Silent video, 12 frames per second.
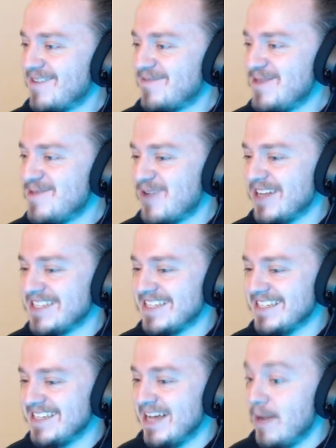from the
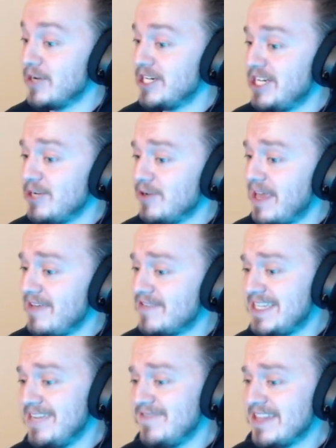president. British Eagle gave
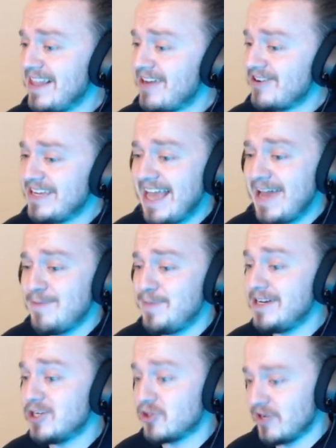Stephen the letter he had
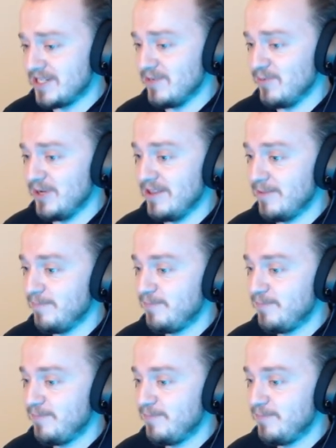been entrusted with.